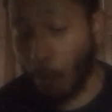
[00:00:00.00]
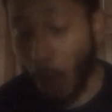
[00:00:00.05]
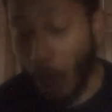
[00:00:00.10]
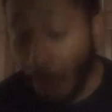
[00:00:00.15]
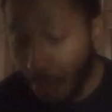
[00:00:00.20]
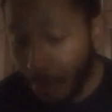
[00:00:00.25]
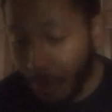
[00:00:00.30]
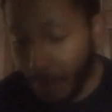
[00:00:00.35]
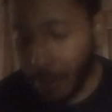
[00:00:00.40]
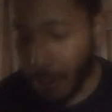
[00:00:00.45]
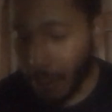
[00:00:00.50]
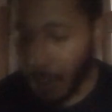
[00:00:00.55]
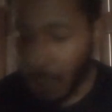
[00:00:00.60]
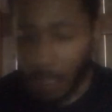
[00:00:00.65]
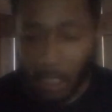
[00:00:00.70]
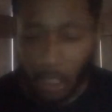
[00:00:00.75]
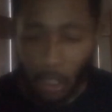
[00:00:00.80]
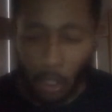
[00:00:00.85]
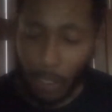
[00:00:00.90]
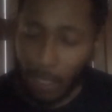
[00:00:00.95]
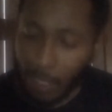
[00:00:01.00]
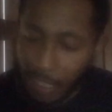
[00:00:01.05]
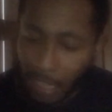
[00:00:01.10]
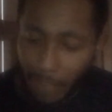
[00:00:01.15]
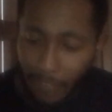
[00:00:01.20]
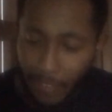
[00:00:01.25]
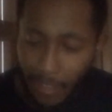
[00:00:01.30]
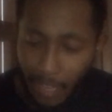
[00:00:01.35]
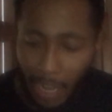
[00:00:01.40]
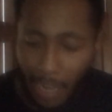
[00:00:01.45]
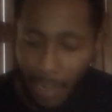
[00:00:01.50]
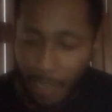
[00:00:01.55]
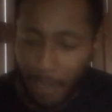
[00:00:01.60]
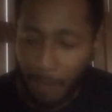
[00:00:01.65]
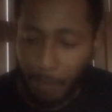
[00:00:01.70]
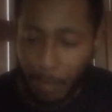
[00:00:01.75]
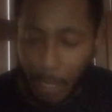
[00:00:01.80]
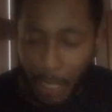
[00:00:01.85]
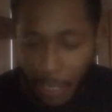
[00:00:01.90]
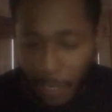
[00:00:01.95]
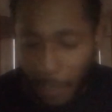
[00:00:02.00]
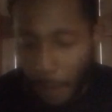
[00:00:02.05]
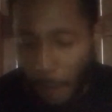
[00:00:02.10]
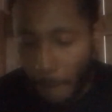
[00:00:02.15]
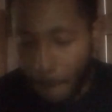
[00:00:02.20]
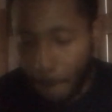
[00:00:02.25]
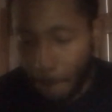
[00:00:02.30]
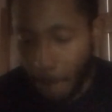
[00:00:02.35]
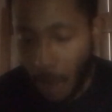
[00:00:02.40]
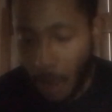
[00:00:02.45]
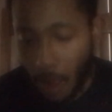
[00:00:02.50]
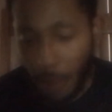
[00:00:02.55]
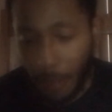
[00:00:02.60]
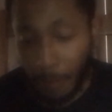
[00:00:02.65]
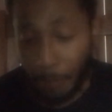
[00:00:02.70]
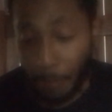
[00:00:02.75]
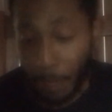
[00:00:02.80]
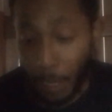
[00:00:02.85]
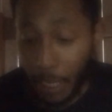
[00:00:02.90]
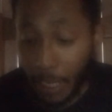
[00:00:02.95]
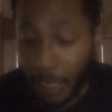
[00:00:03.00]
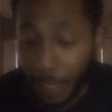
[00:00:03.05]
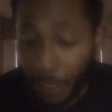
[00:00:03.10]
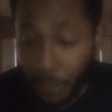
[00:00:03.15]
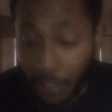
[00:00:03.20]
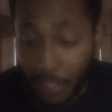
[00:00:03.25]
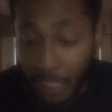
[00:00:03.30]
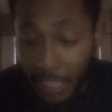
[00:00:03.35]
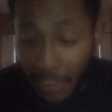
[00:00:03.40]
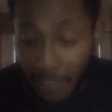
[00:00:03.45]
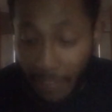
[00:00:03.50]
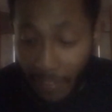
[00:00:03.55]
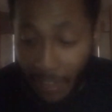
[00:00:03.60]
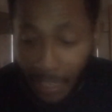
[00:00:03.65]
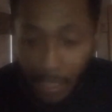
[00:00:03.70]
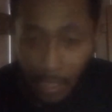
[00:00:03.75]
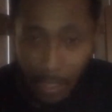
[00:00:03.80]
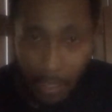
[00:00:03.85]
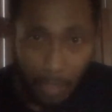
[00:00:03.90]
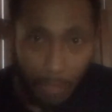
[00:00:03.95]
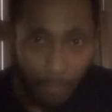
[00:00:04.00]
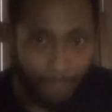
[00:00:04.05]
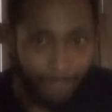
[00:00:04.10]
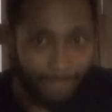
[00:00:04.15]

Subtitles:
month. So he's definitely not going to be there. The Buccaneers defense